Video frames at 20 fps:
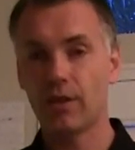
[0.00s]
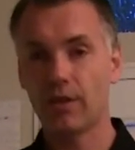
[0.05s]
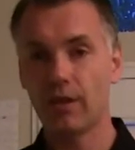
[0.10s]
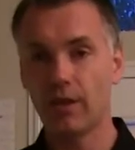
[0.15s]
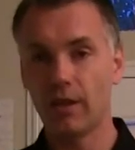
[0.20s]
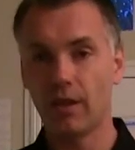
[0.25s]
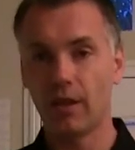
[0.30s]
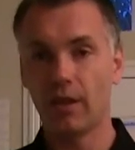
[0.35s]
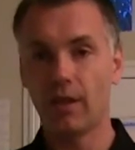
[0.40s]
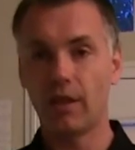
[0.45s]

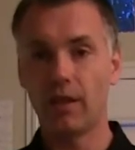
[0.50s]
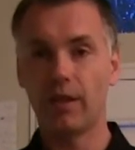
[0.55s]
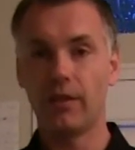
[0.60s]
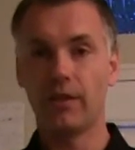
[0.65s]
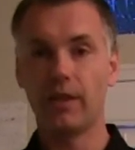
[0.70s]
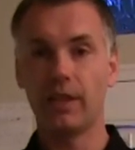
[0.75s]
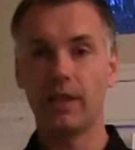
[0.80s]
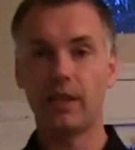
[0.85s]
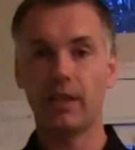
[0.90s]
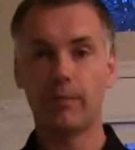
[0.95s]

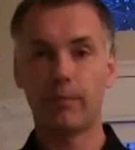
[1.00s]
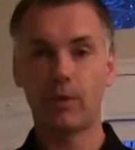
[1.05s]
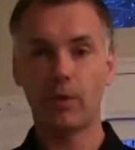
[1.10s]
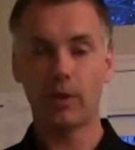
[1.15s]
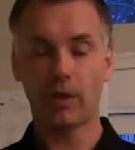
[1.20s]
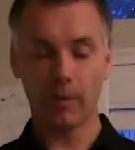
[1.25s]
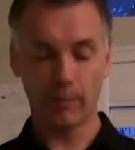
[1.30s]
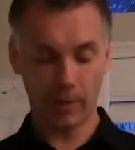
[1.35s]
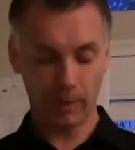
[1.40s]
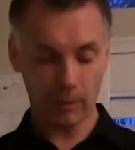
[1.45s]
the
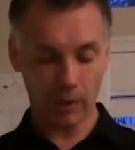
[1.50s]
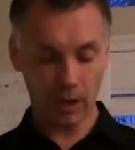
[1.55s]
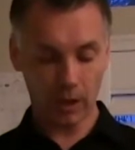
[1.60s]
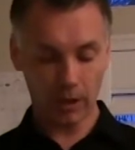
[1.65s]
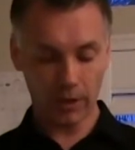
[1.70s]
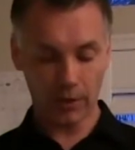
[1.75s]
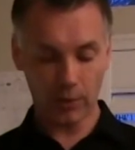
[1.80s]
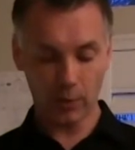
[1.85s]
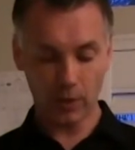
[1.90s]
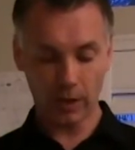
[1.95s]
programming
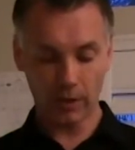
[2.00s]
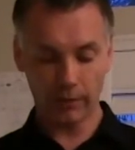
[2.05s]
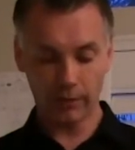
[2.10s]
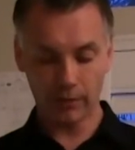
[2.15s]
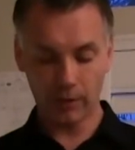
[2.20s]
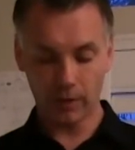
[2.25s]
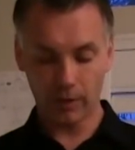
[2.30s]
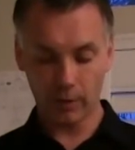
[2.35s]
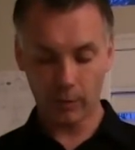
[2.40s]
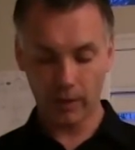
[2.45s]
model as well
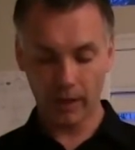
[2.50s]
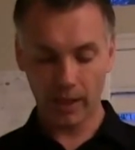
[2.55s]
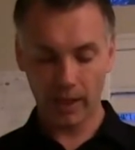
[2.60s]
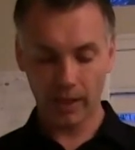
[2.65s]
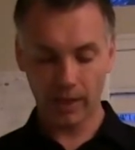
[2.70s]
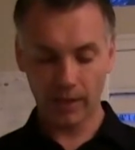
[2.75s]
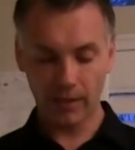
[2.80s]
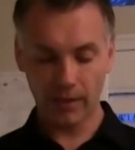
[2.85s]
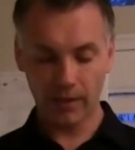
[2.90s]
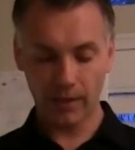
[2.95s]
for
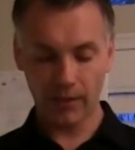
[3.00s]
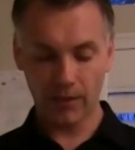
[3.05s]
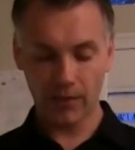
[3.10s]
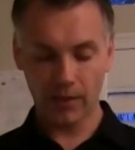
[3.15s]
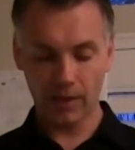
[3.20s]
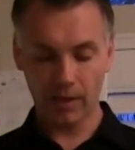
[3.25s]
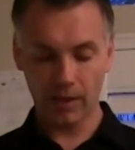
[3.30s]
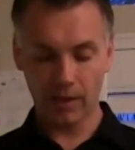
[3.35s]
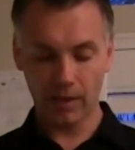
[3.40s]
creating these